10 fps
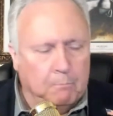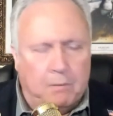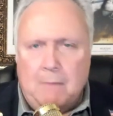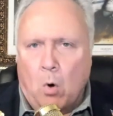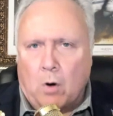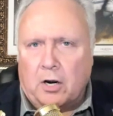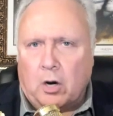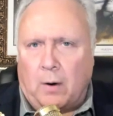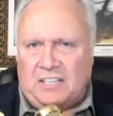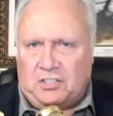Be more
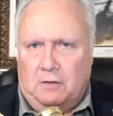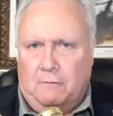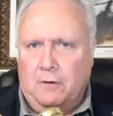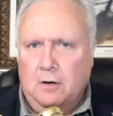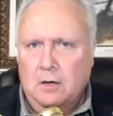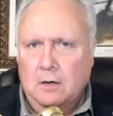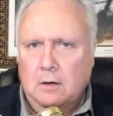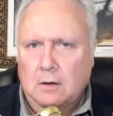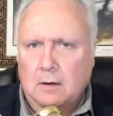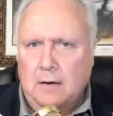aggressive
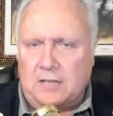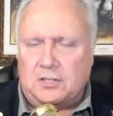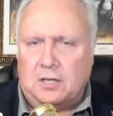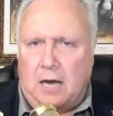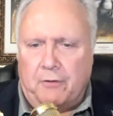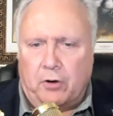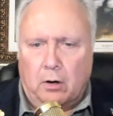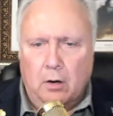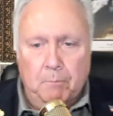as the governor.